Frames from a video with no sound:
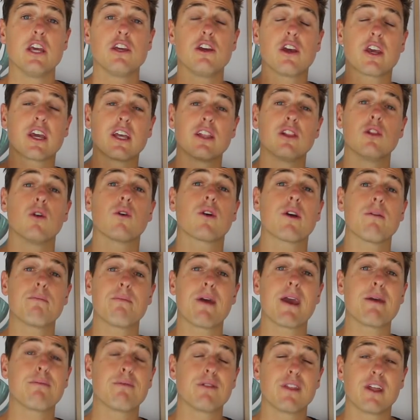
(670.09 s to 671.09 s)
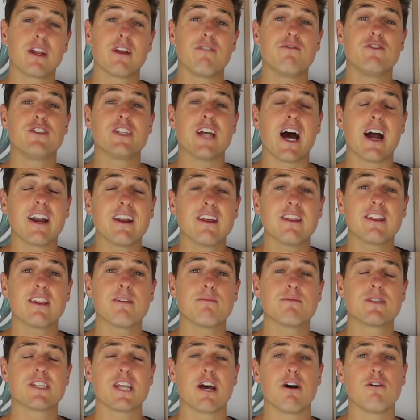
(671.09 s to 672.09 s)
You can look at people that have done it
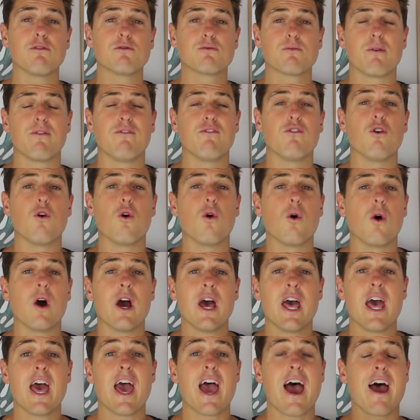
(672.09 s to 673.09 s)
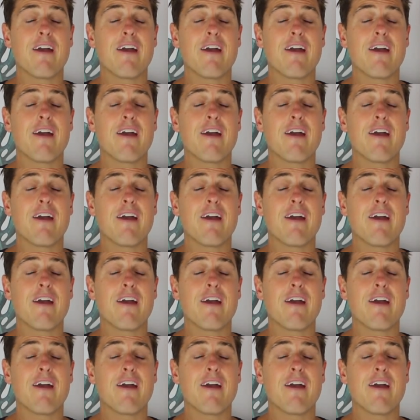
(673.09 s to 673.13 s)
themselves before